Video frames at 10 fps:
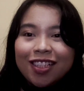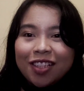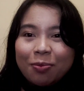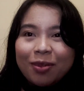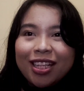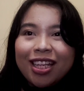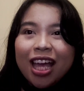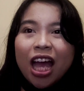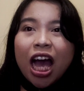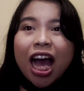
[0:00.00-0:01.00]
namely
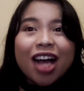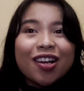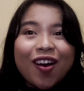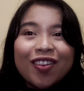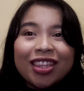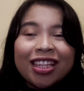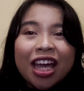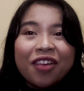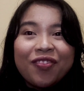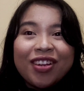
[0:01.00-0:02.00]
accounting
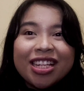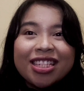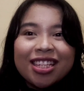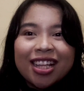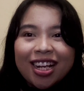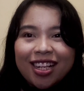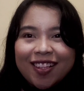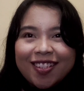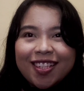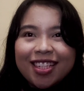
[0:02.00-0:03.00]
and financial
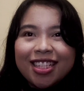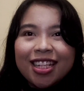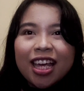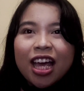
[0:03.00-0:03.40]
analysis,